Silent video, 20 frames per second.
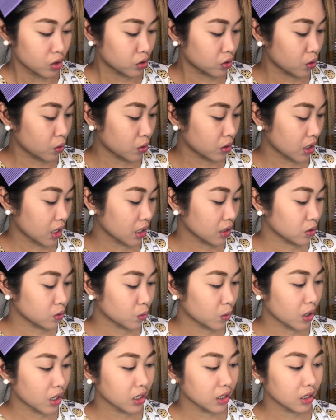So,
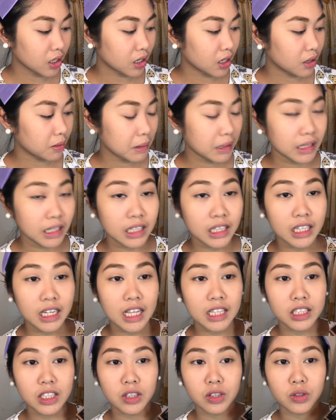next one, gagamitin
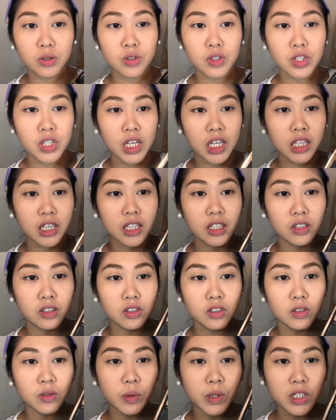na natin tong shade na
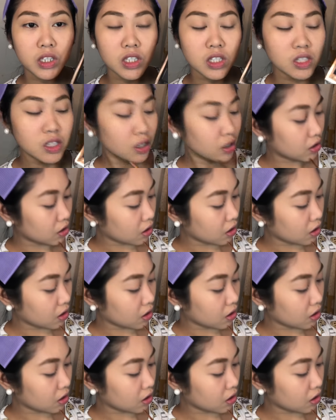to, which is the